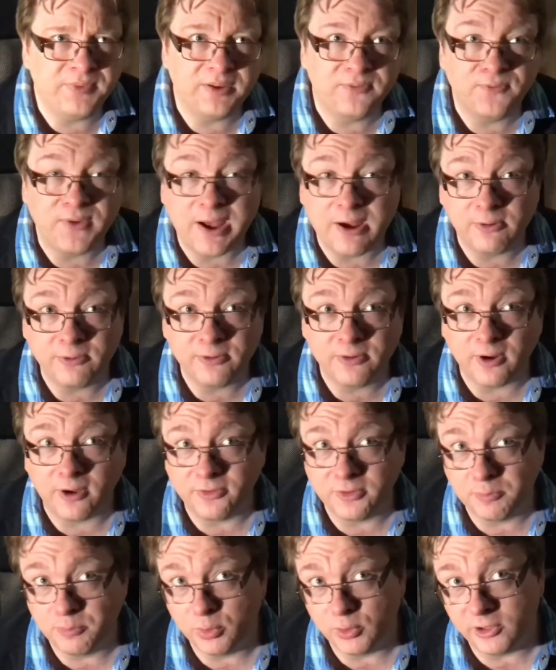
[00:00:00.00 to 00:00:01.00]
founder of
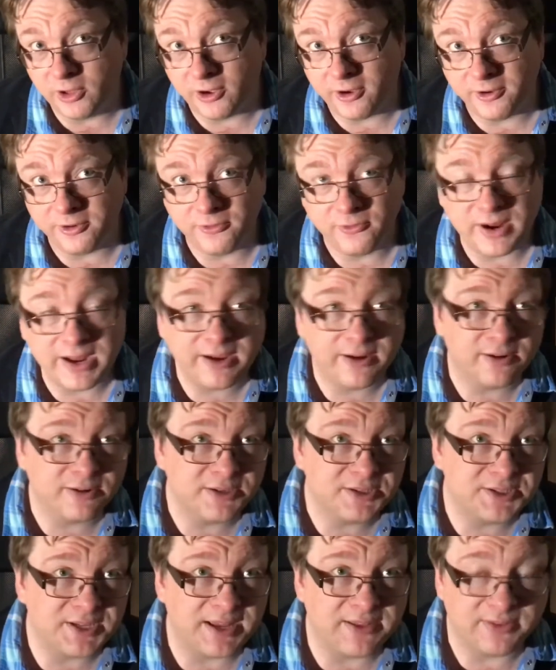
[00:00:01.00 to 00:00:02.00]
the Polar
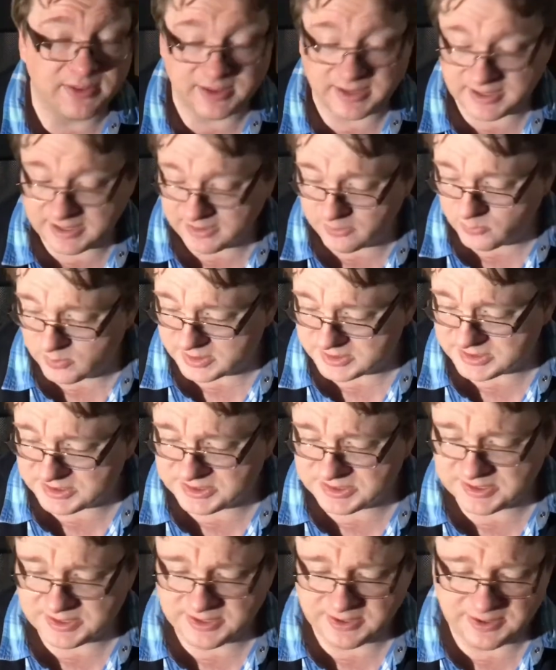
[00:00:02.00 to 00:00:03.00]
Records and
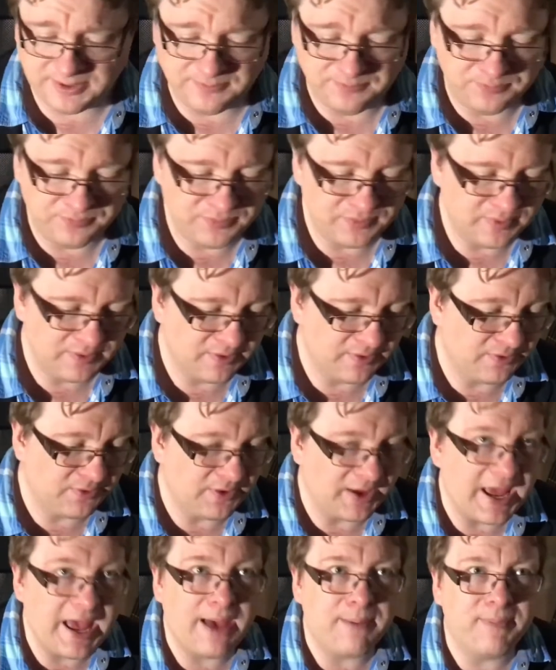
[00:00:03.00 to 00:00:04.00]
was the
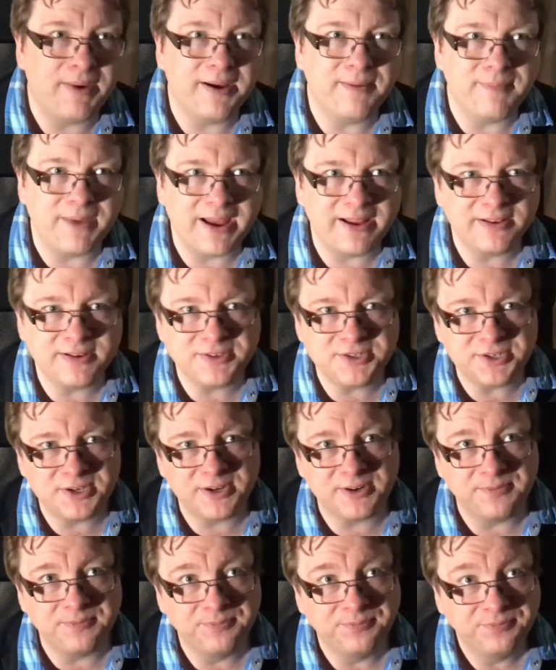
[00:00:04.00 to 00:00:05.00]
ABBA
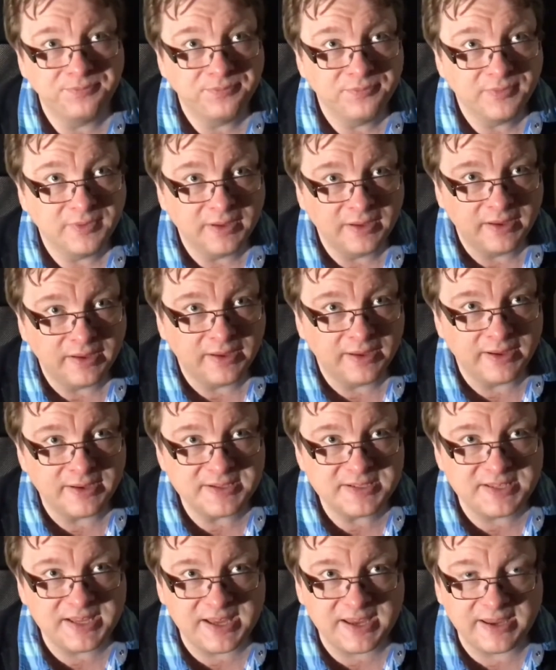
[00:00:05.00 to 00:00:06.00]
manager,
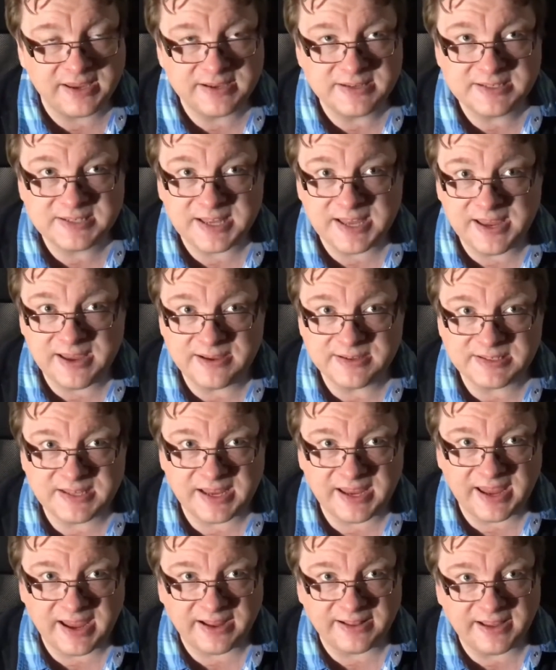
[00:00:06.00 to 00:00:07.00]
Stig
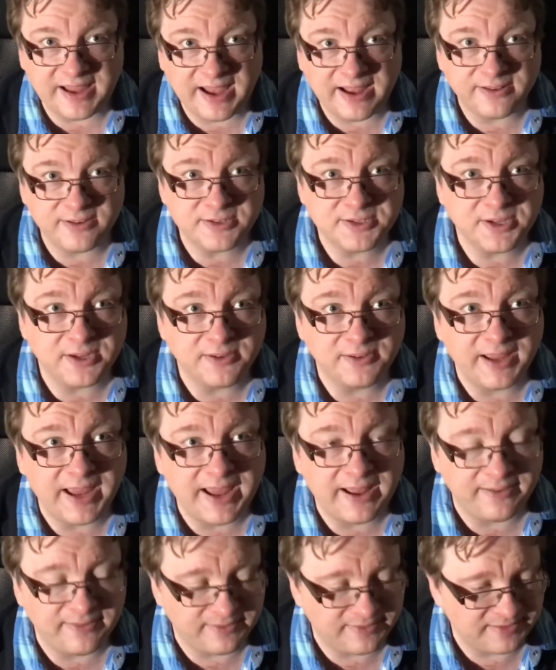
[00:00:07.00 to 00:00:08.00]
Andersson,
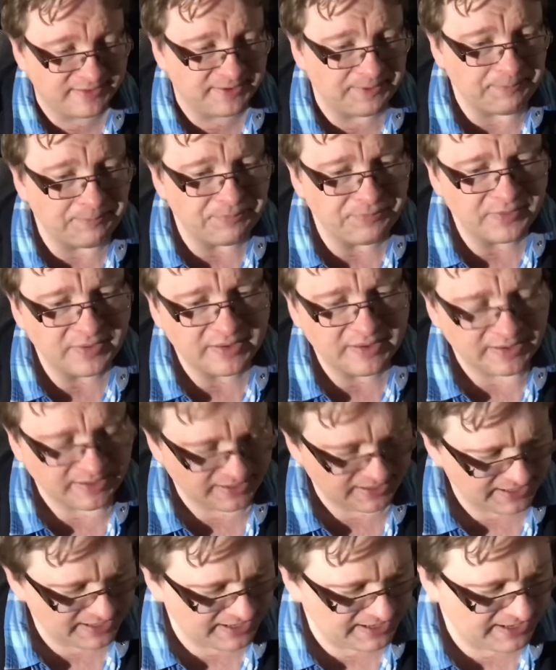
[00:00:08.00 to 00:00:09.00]
and
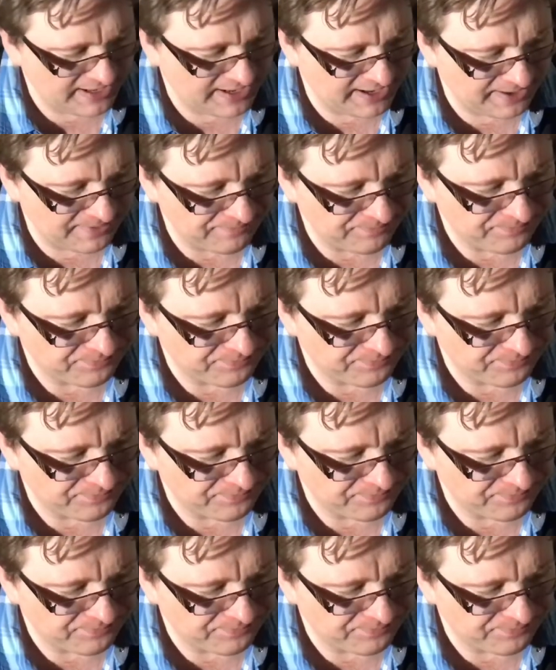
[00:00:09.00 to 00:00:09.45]
he